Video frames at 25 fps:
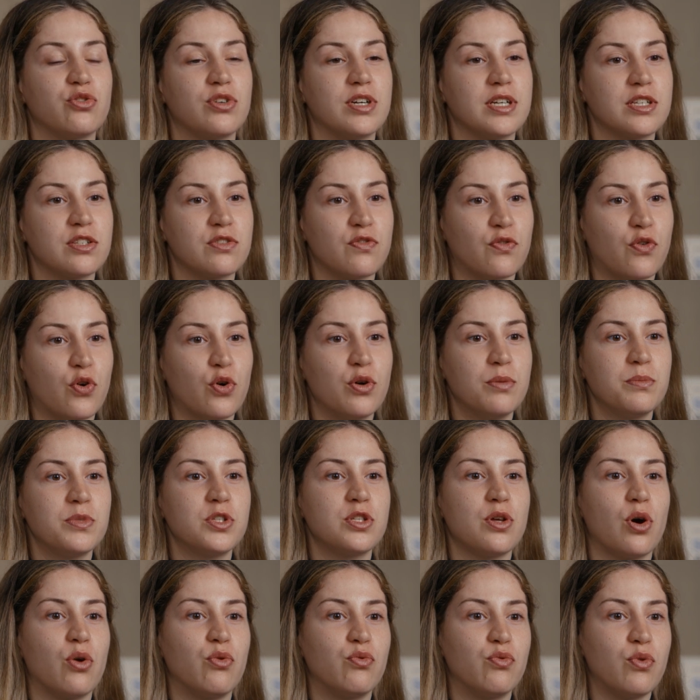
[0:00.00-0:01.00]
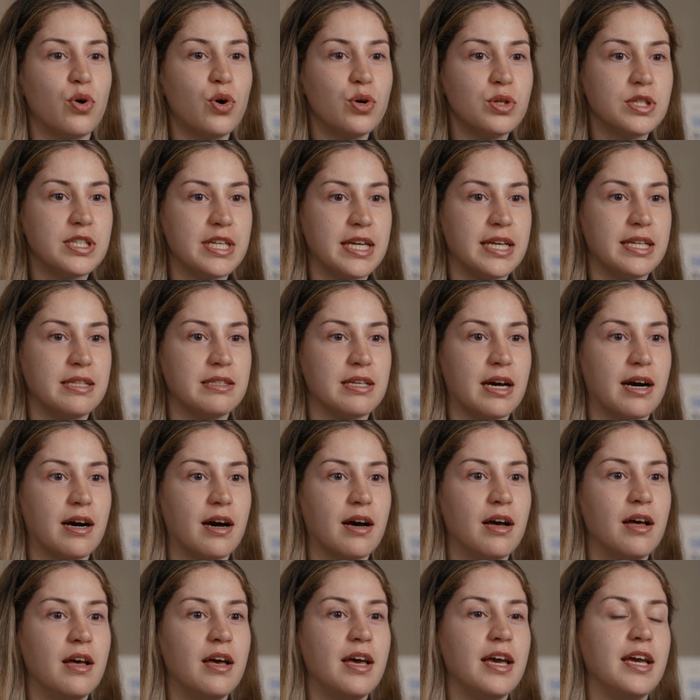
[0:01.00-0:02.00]
transforms raw
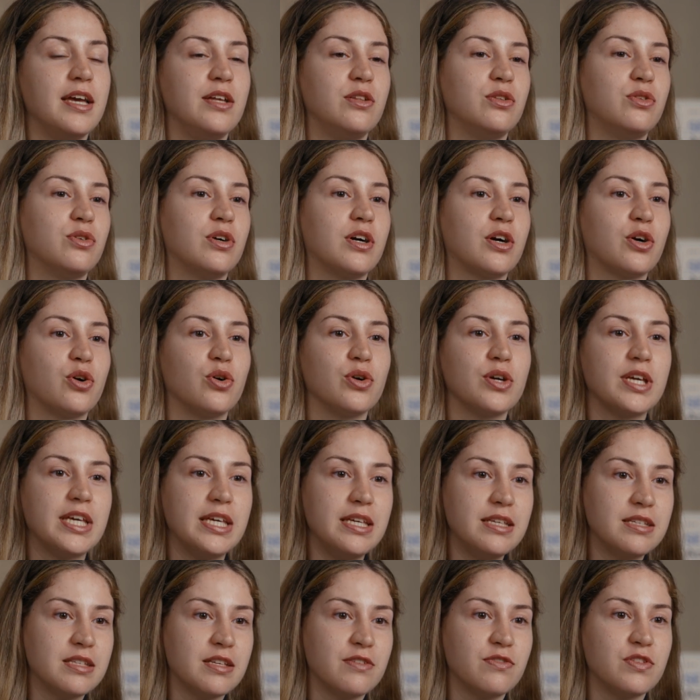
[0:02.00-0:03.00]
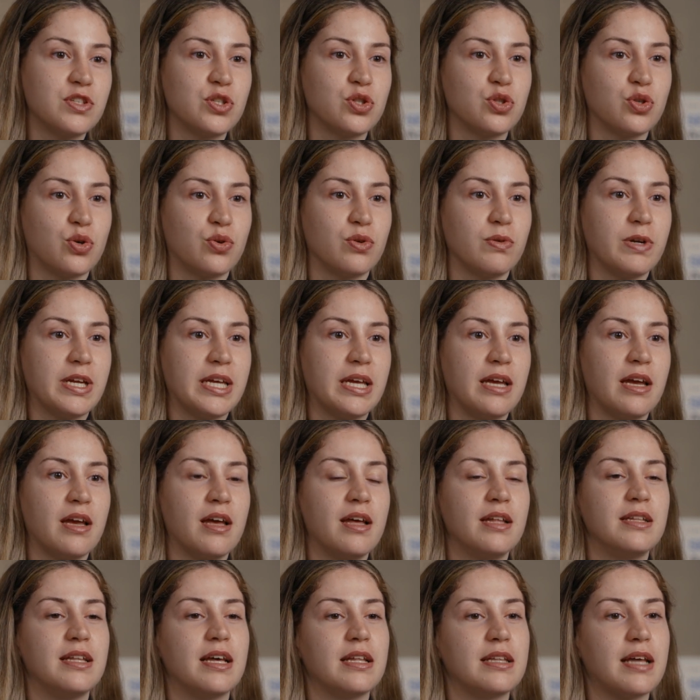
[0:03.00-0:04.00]
data into a cohesive story
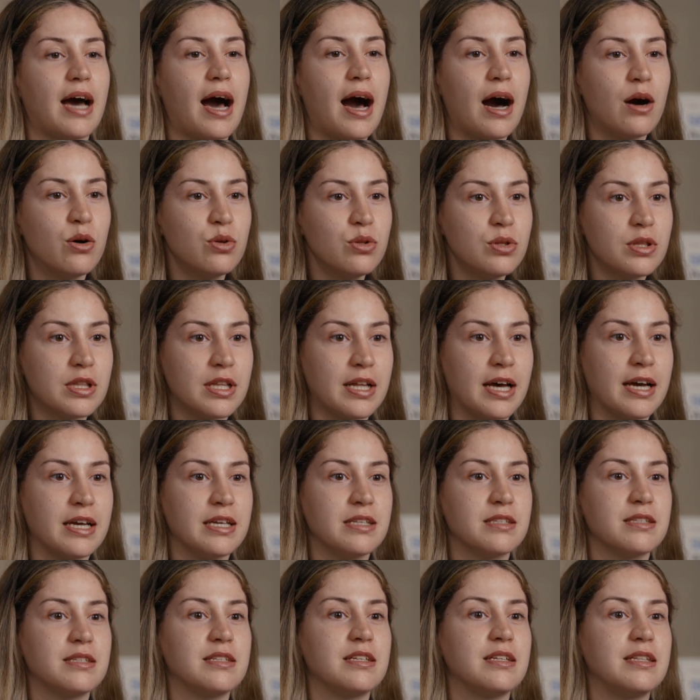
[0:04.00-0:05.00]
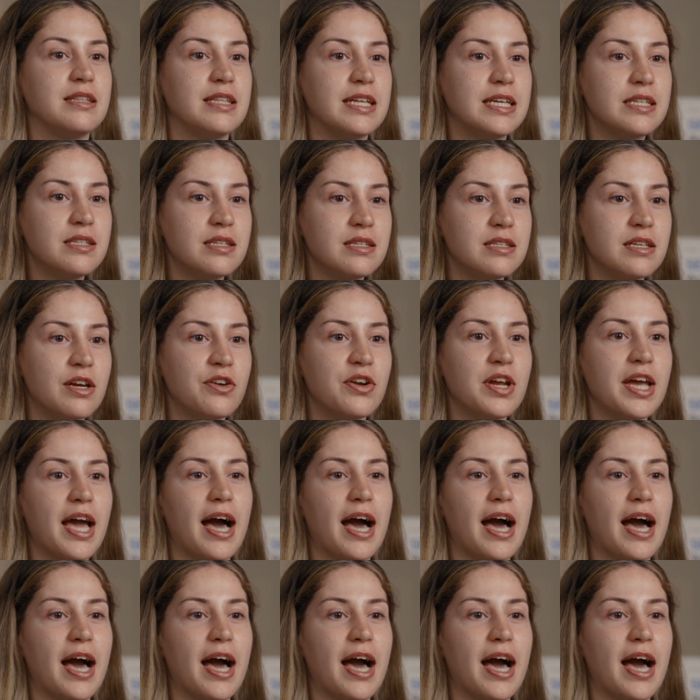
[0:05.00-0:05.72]
that outlines the necessary